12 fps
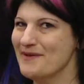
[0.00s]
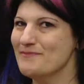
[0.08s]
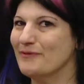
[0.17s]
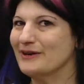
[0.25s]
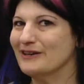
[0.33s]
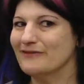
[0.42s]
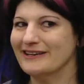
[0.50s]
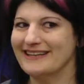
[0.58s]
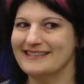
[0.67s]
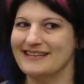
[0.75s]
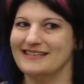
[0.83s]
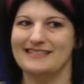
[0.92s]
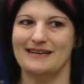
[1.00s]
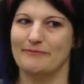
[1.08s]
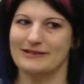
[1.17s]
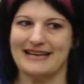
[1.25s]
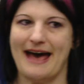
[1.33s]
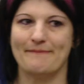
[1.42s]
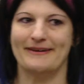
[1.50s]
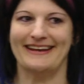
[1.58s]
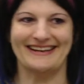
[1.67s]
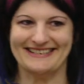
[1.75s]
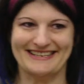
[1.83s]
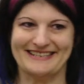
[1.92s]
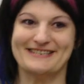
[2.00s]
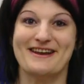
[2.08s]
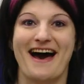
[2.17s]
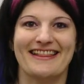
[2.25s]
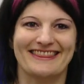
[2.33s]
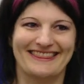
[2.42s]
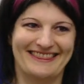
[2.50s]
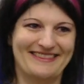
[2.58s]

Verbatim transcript: But when you really dig deep, what's happening is it's not